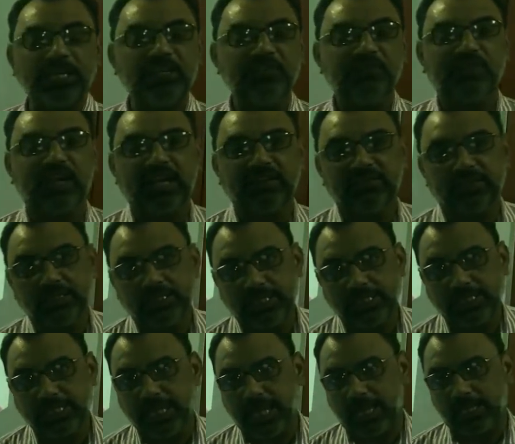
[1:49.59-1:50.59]

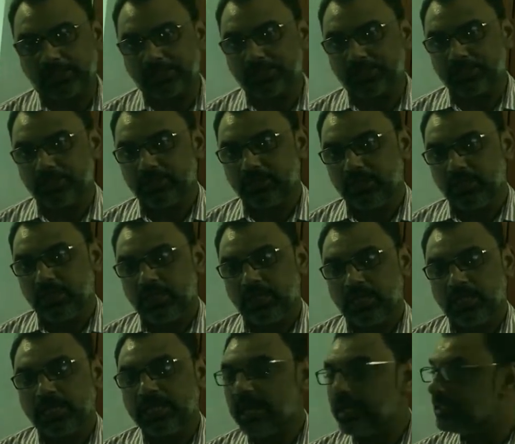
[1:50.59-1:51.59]
2,500 cash.
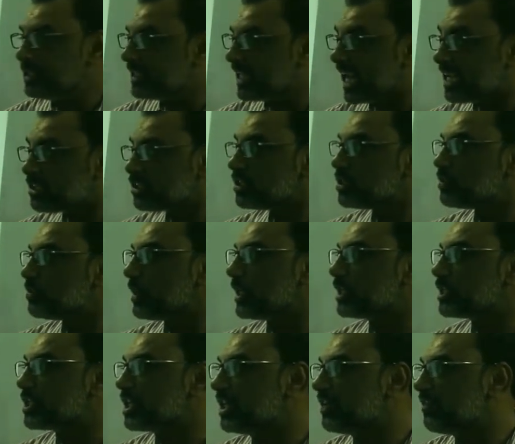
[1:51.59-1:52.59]
Now in that
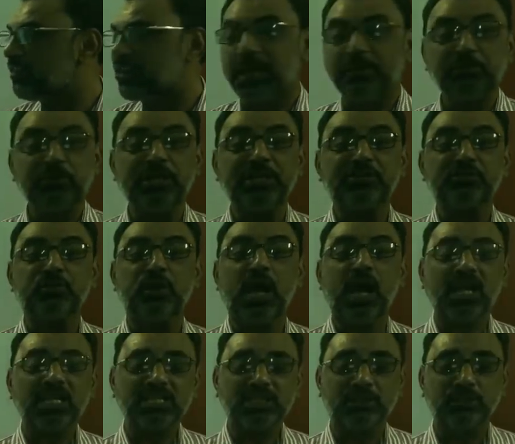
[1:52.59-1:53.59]
situation, if I'm going to
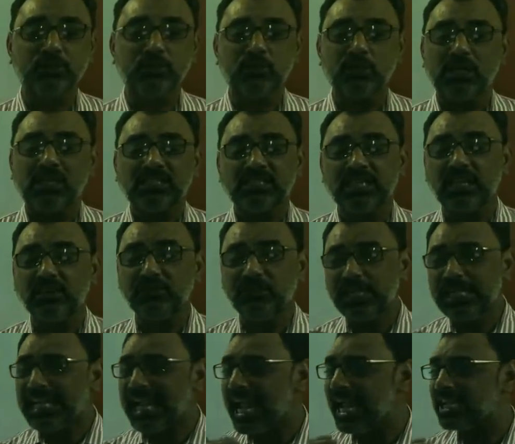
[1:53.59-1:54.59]
ask you that
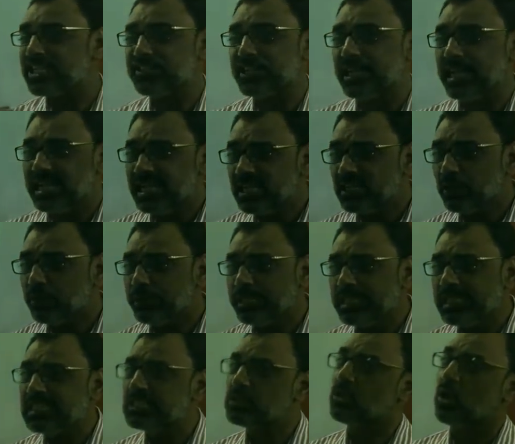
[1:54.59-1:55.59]
will cash
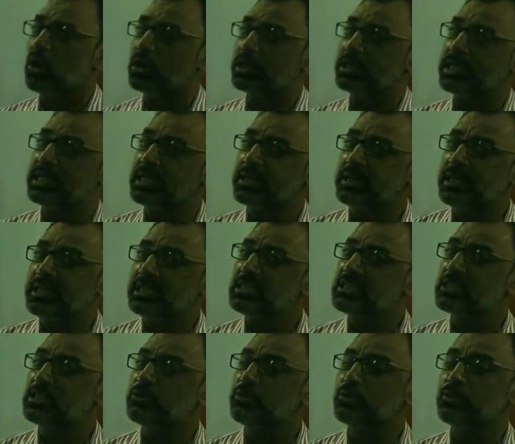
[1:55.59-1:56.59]
increase or
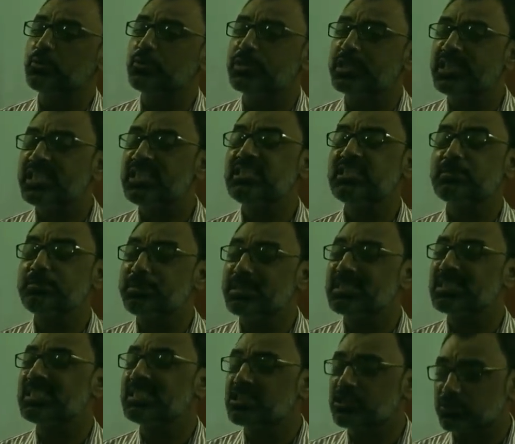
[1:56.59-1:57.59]
decrease due to this
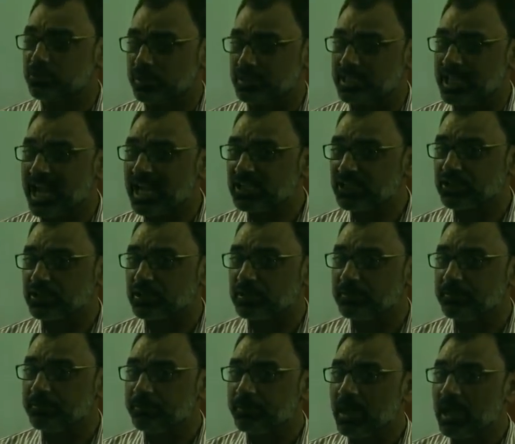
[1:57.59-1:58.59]
business
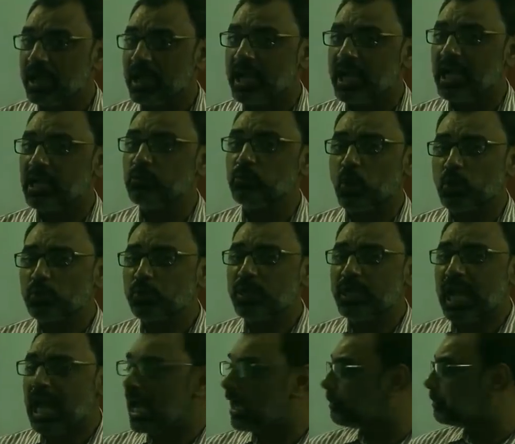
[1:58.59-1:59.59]
transaction, and what
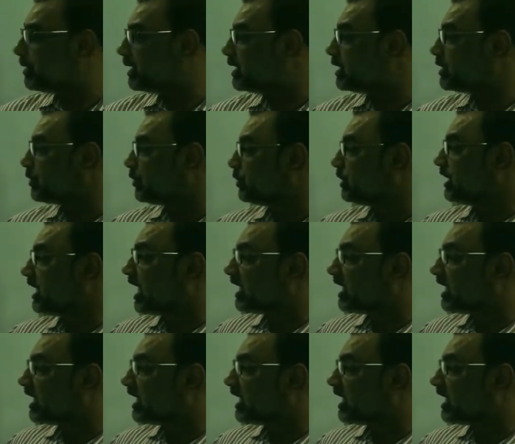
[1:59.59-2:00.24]
will happen to